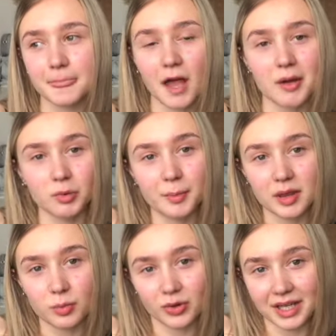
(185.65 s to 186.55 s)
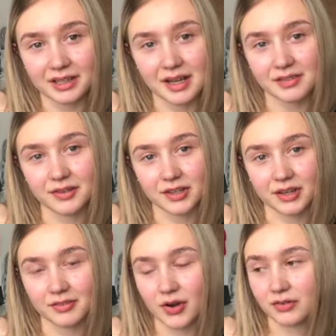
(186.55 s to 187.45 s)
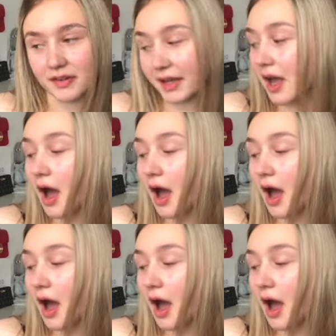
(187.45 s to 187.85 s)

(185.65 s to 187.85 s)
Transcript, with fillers: I will be the Walking Dead if I don't have a coffee.